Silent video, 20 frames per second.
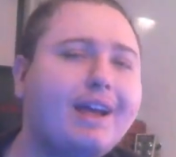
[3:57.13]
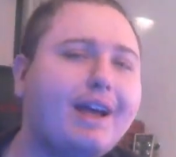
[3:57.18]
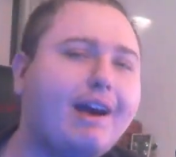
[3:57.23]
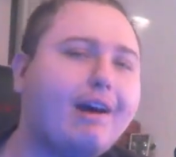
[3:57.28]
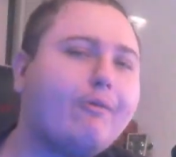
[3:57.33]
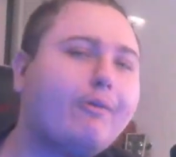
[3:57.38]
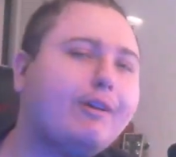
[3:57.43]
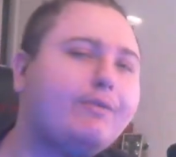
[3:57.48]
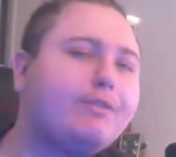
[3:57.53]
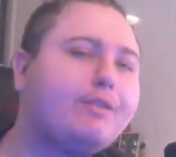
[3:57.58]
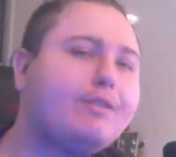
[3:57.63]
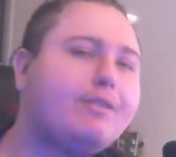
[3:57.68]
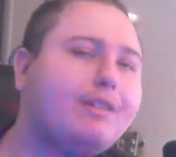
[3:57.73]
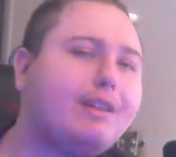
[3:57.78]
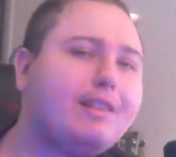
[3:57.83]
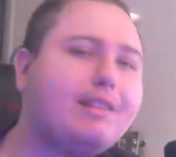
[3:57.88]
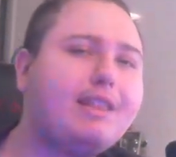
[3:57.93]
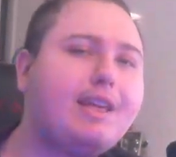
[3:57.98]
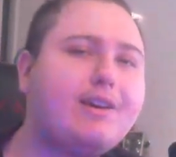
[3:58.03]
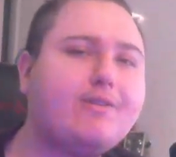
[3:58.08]
However,
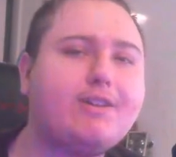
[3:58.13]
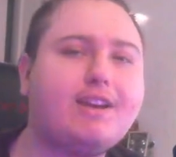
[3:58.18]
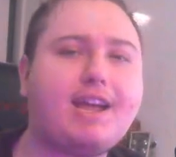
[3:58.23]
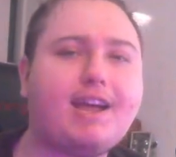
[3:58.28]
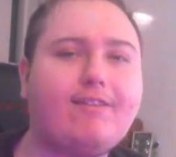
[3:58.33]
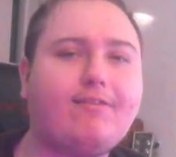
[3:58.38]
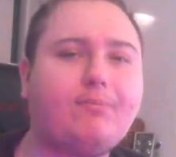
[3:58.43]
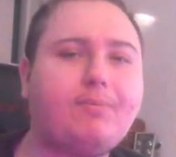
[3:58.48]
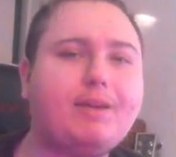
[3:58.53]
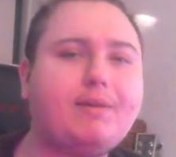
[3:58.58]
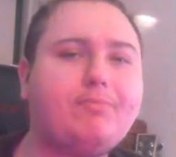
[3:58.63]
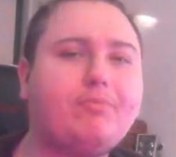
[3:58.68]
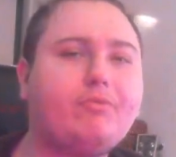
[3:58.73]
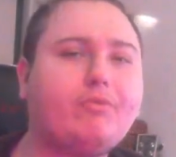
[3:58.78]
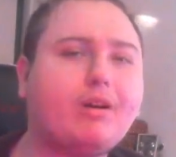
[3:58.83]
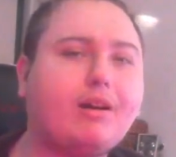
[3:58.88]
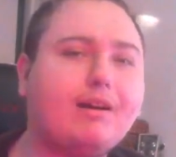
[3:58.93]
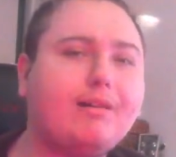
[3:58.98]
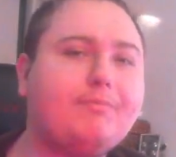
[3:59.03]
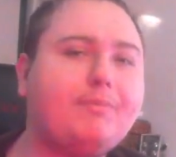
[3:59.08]
then they would have people
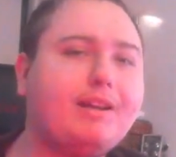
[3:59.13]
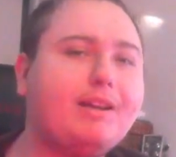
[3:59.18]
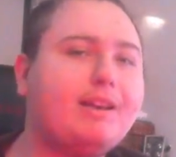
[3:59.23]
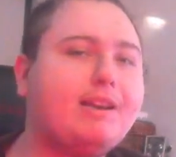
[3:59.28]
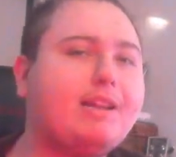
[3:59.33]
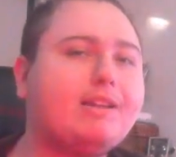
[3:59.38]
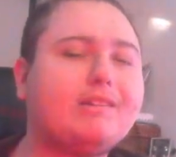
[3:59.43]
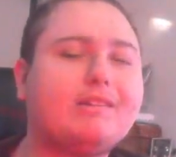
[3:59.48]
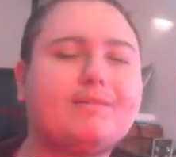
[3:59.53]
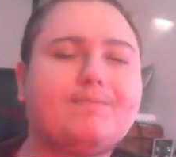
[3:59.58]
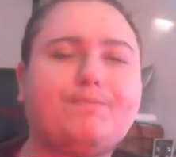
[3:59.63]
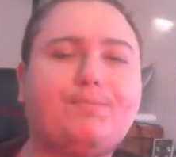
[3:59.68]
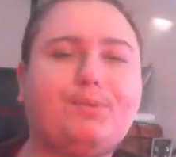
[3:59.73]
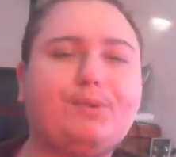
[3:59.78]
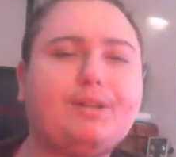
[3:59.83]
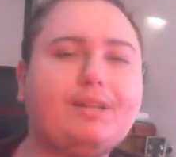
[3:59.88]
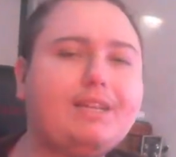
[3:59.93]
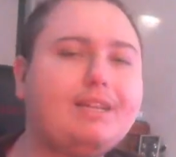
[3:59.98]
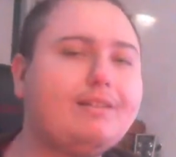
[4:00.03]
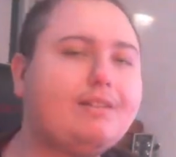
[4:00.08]
come in and
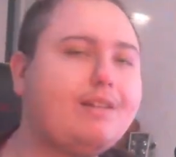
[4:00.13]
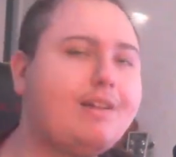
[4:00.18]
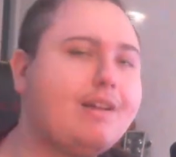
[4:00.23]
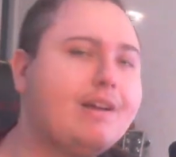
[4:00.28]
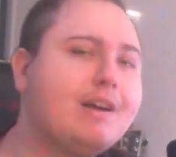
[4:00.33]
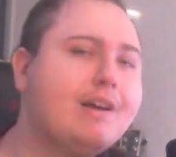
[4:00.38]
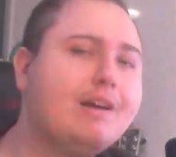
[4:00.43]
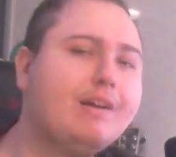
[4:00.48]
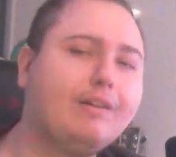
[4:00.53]
completely